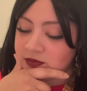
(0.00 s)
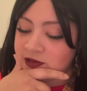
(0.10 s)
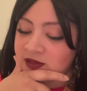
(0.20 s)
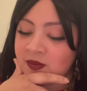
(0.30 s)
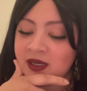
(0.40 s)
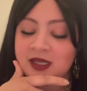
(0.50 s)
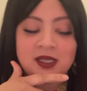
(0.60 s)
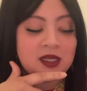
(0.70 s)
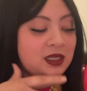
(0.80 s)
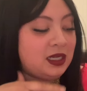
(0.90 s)
Somebody's
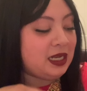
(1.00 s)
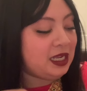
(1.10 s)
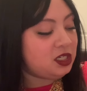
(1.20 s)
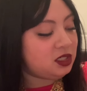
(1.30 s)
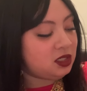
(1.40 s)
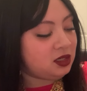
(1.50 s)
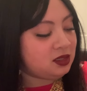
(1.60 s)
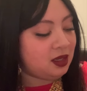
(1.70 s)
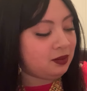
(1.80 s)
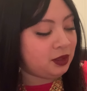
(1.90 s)
healing nature
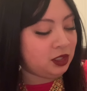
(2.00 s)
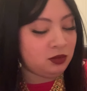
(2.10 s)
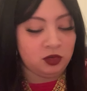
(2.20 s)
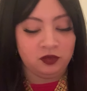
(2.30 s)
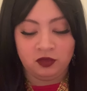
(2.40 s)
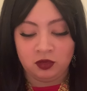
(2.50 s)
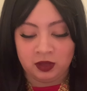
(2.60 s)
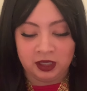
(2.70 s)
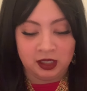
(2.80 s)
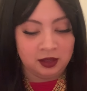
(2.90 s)
is helping you move
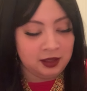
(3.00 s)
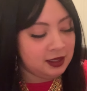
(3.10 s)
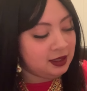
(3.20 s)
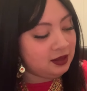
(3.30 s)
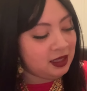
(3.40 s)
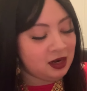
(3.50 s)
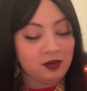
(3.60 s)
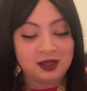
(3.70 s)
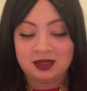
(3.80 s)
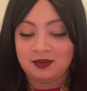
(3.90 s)
forward. They don't
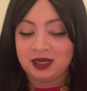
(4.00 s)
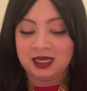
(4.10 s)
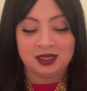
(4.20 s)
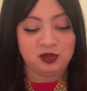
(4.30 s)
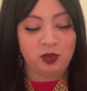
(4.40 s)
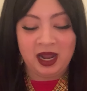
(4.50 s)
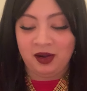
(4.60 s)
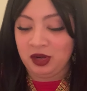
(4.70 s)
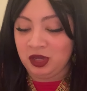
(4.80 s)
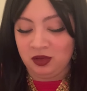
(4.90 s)
want somebody
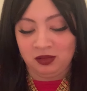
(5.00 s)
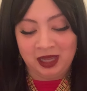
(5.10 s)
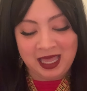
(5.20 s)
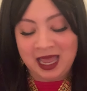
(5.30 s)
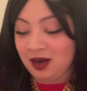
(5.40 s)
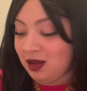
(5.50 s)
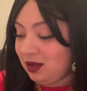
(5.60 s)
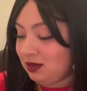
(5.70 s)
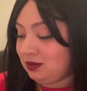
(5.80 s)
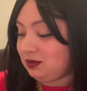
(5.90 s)
inspiring you, like, at
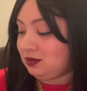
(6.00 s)
all.